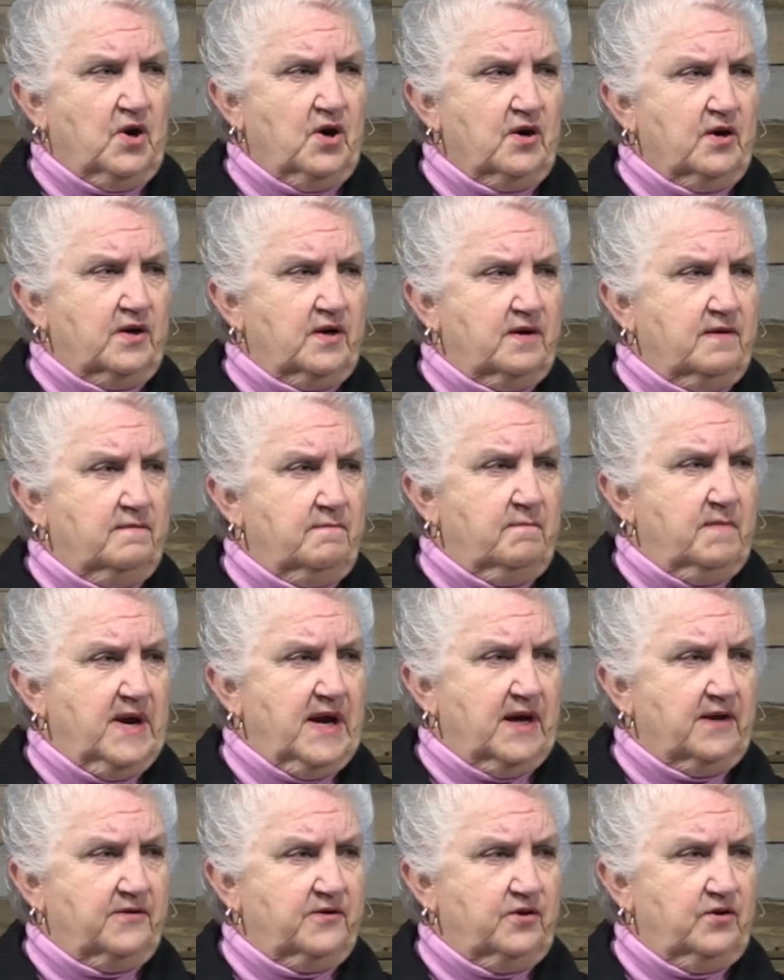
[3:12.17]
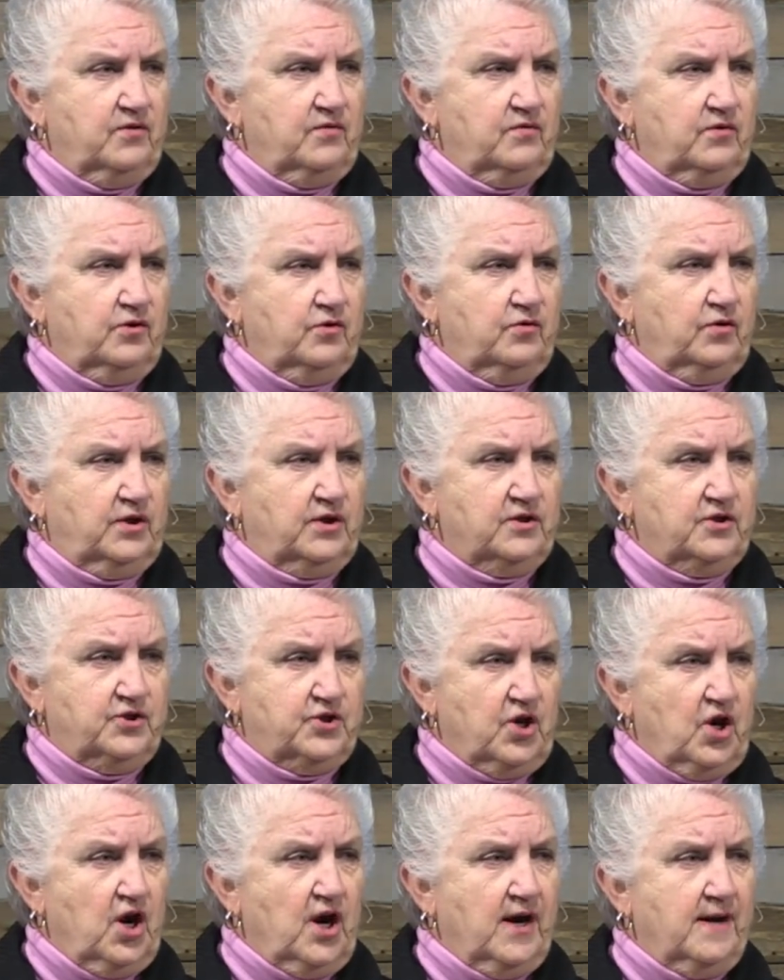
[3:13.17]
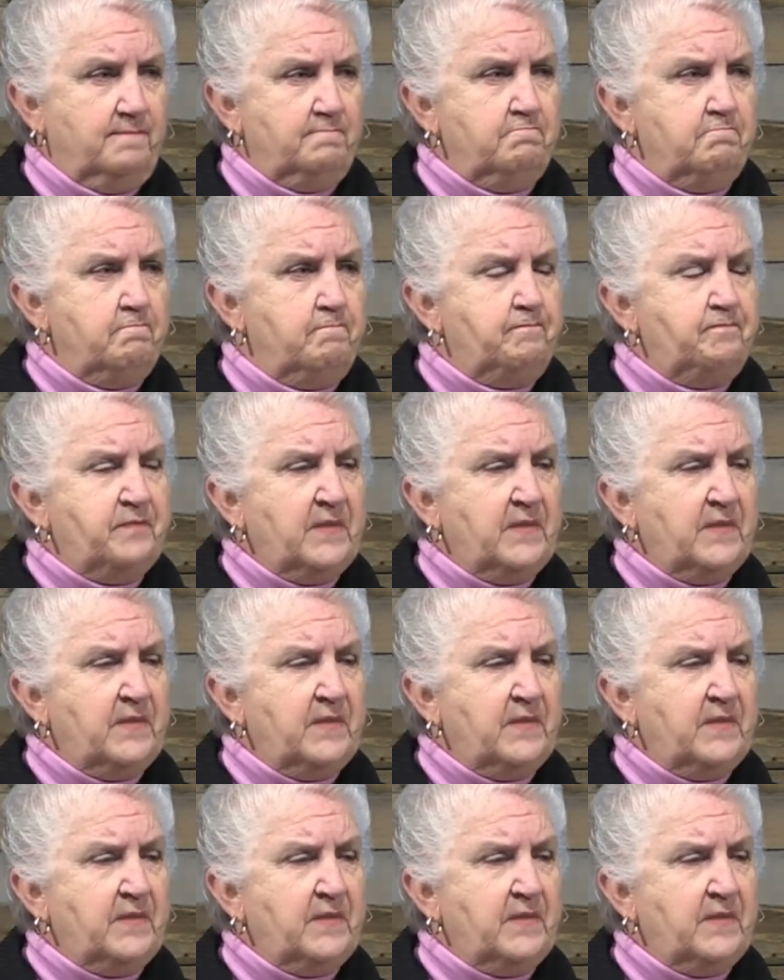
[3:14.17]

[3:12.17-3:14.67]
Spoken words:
Mark, Matthew, Luke, and John,